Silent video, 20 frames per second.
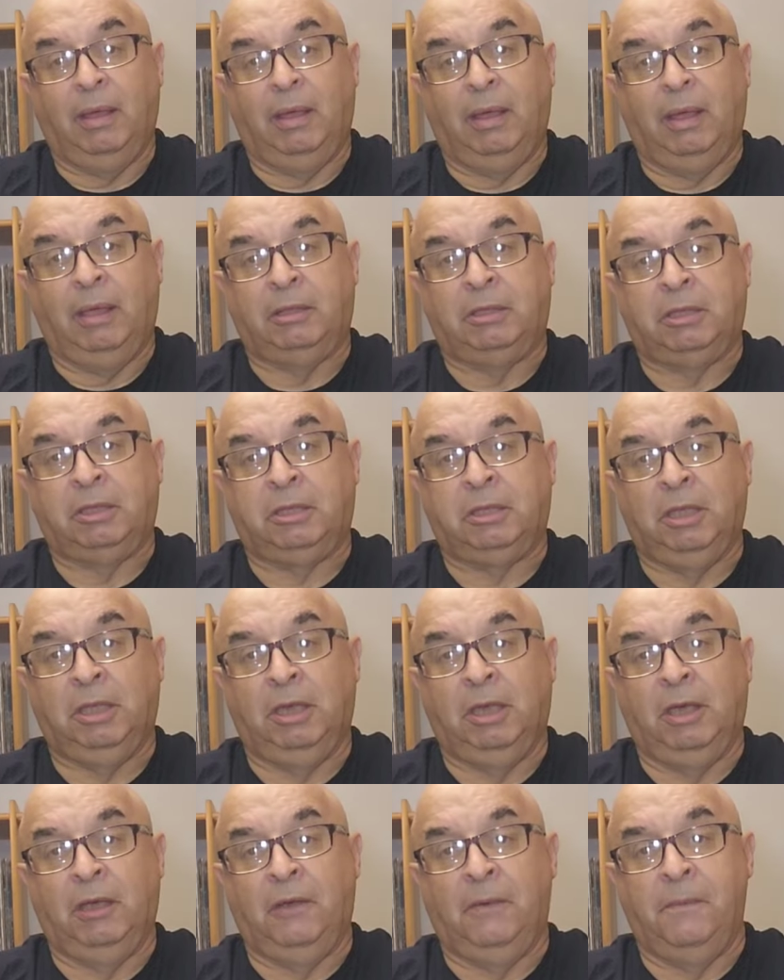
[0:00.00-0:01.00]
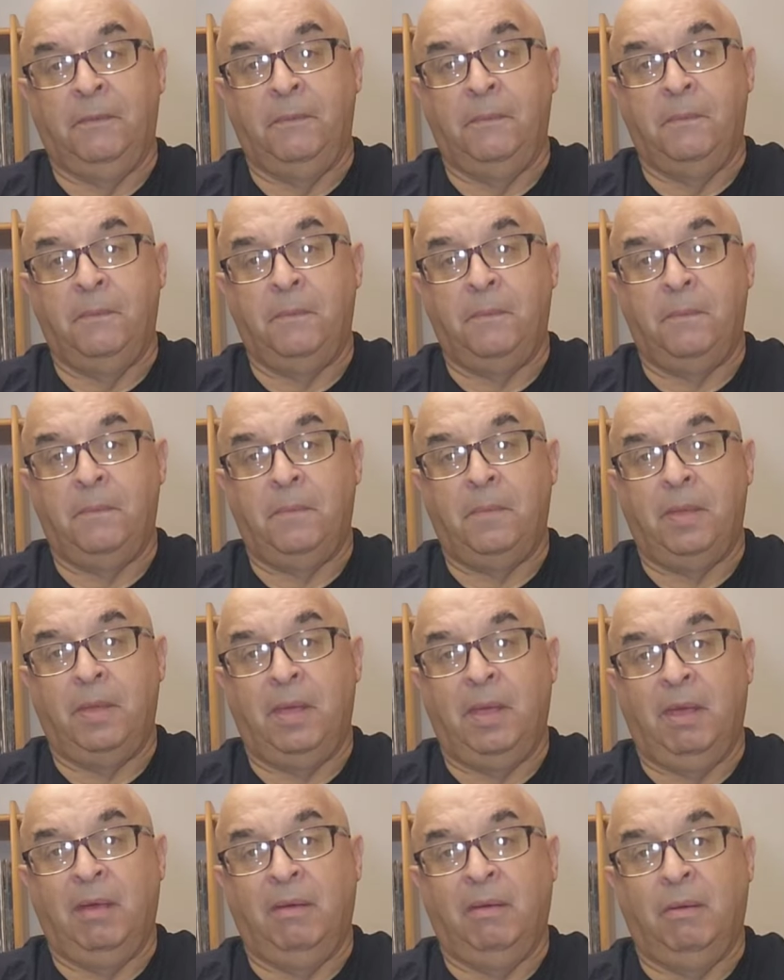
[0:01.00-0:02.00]
it's
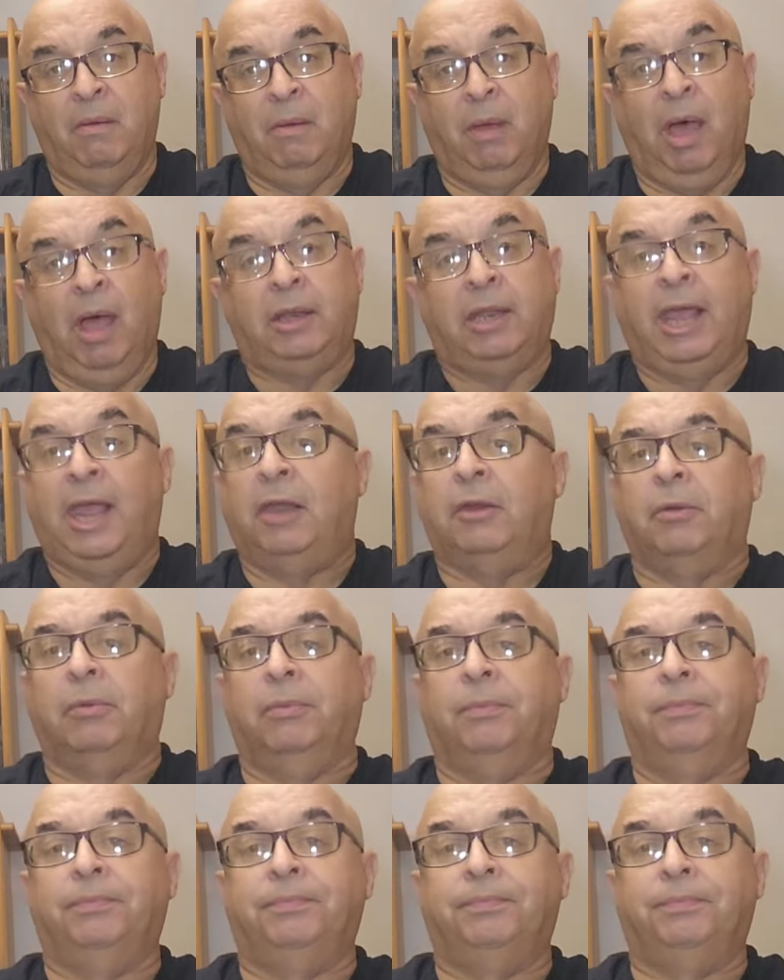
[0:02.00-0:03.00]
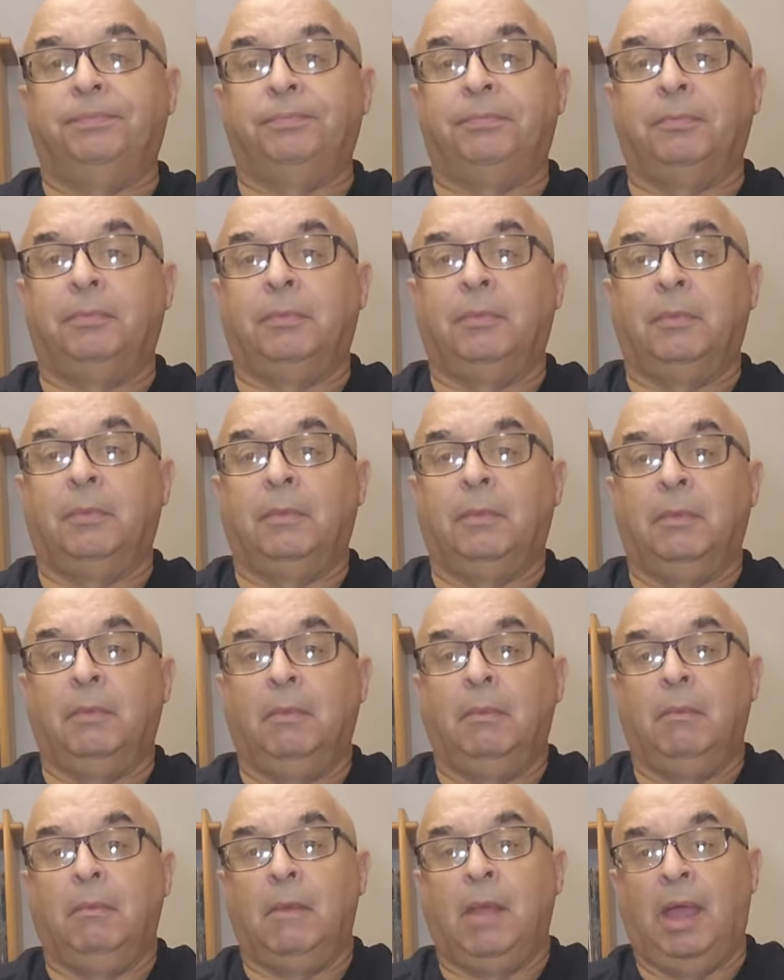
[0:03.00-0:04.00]
hard to handle
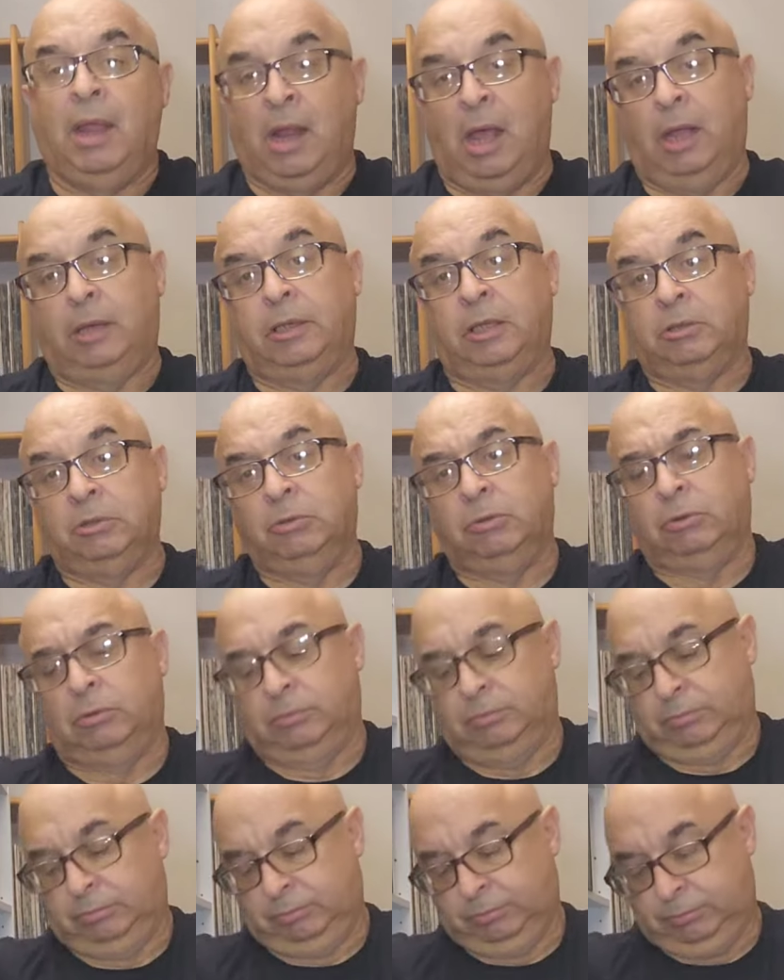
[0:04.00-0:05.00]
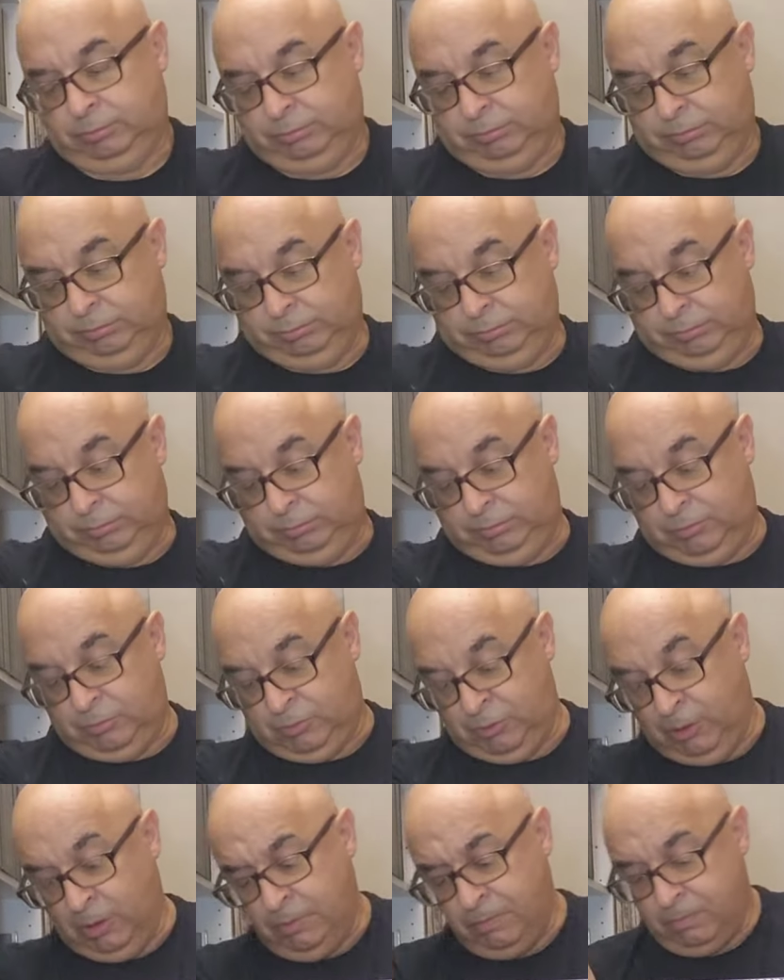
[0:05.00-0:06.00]
and hard to store,
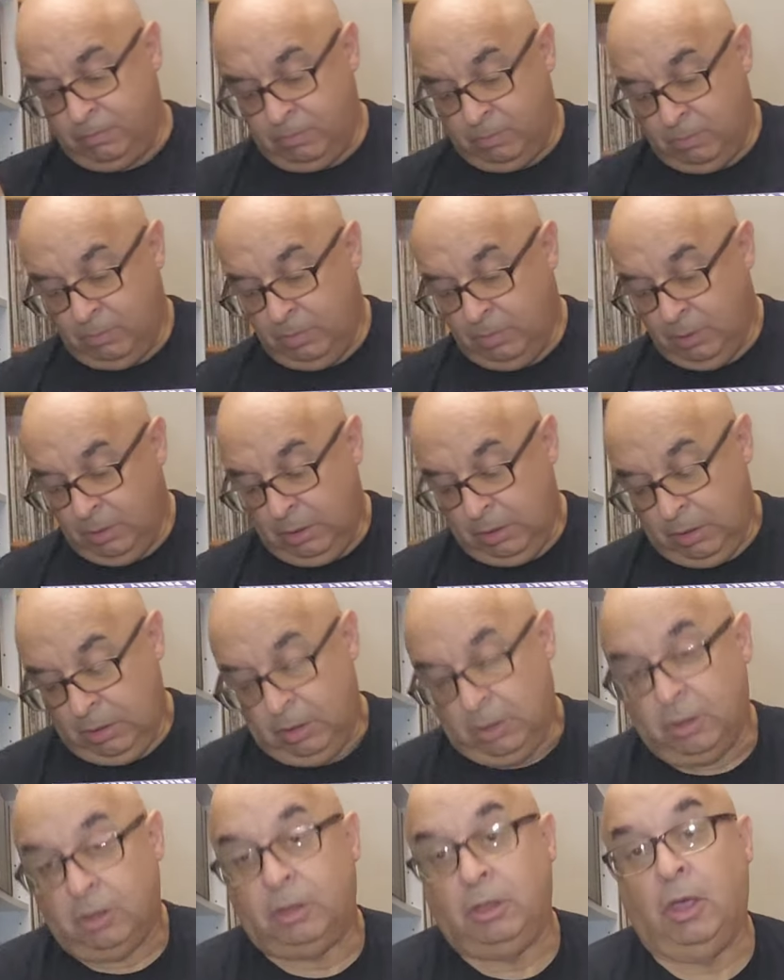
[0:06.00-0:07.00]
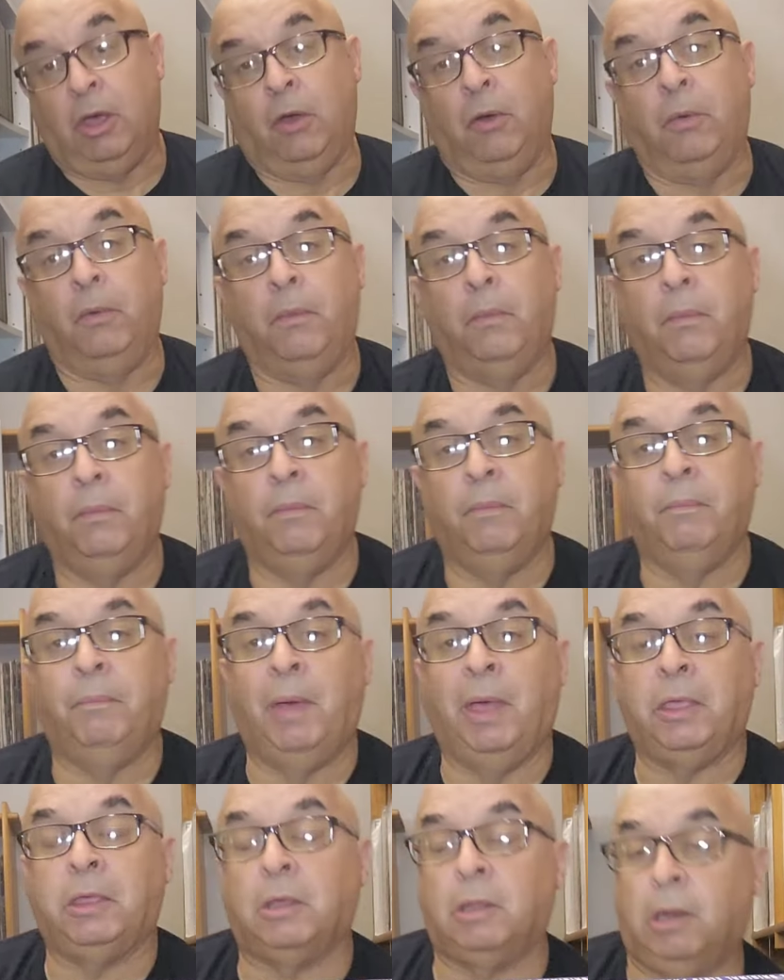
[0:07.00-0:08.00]
right? So,
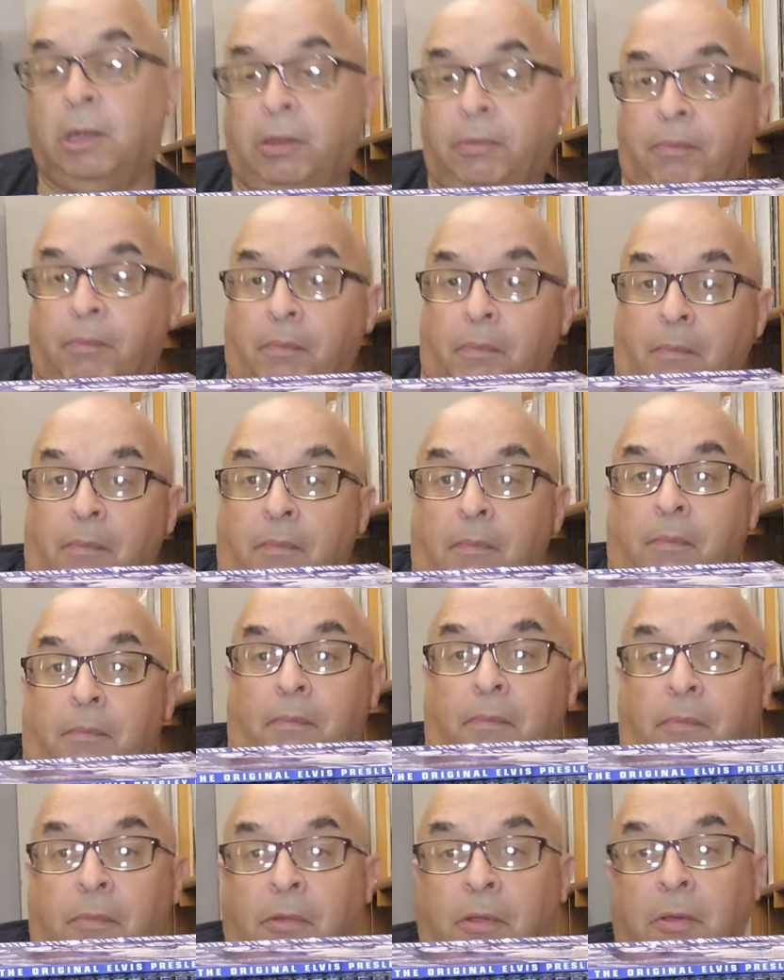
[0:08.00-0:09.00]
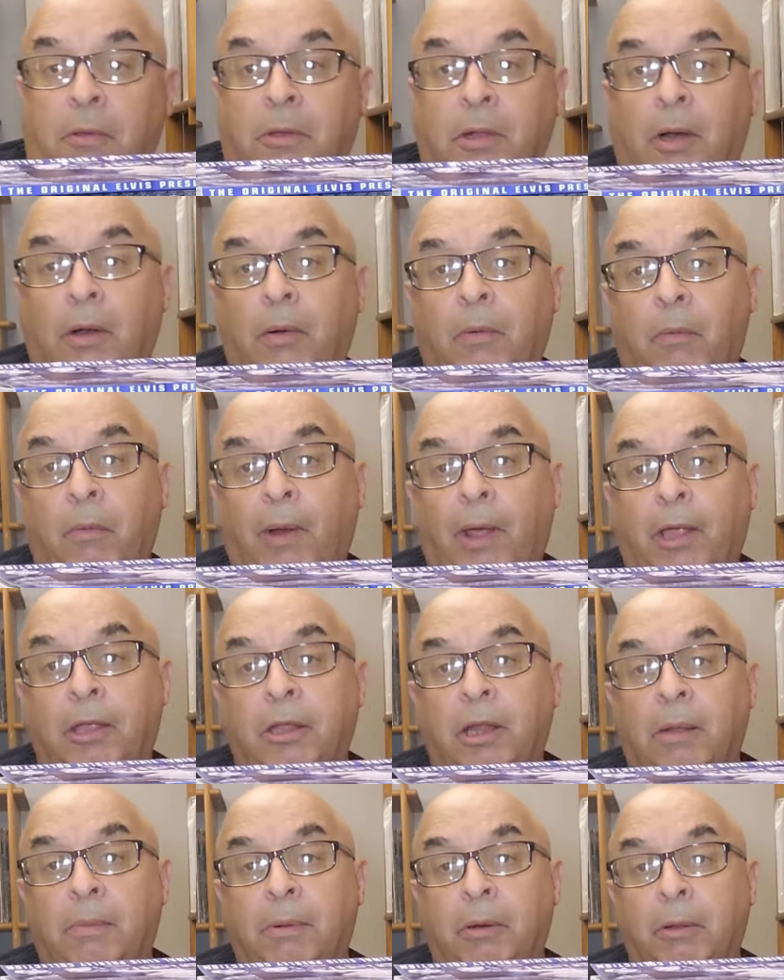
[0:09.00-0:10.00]
basically, I'm just going to raise
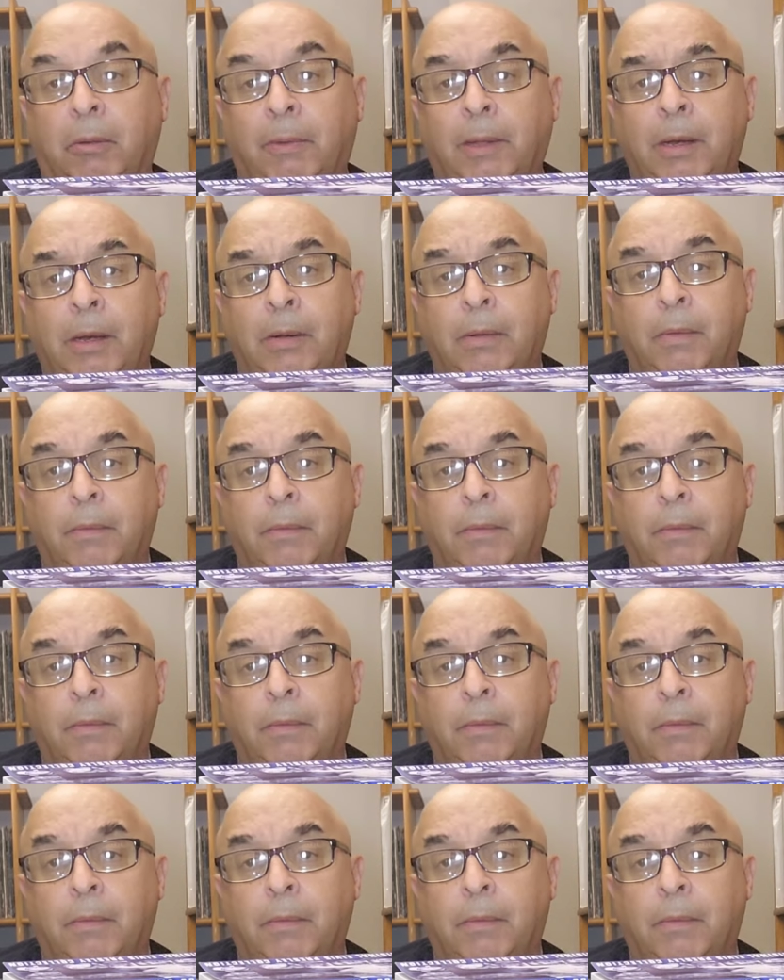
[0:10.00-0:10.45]
that up a little bit.